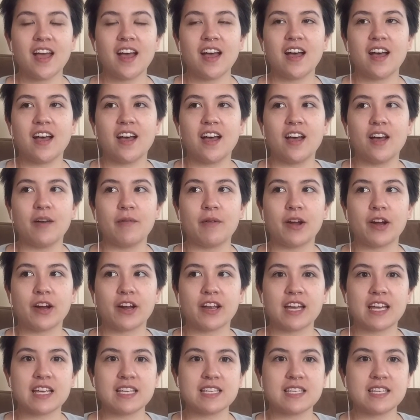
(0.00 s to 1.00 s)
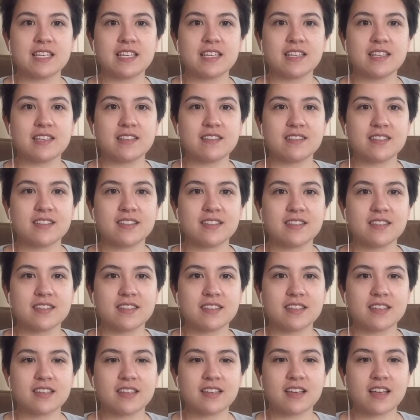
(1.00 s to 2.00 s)
Our cousins
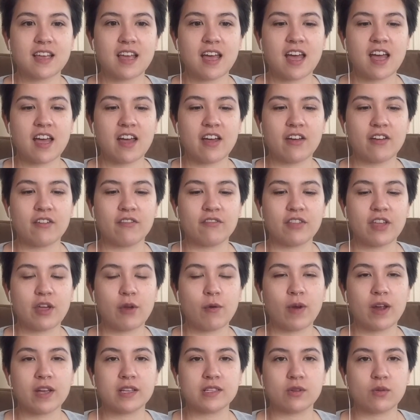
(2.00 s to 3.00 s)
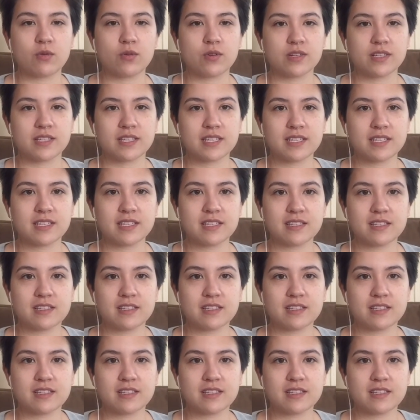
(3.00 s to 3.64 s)
they raise horses and